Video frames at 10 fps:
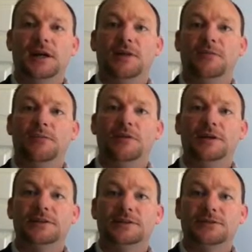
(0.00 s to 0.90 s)
And the
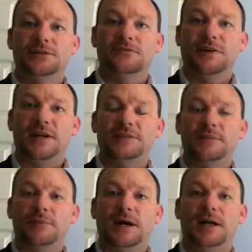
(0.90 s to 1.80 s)
point is just find
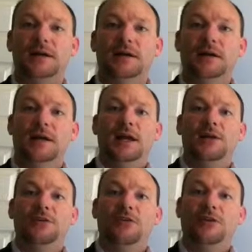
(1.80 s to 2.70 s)
somebody
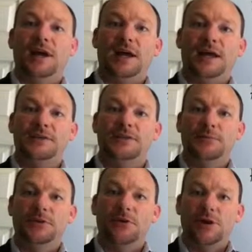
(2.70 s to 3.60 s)
and you're going to ask
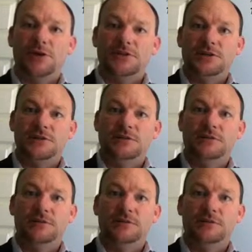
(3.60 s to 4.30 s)
them a question,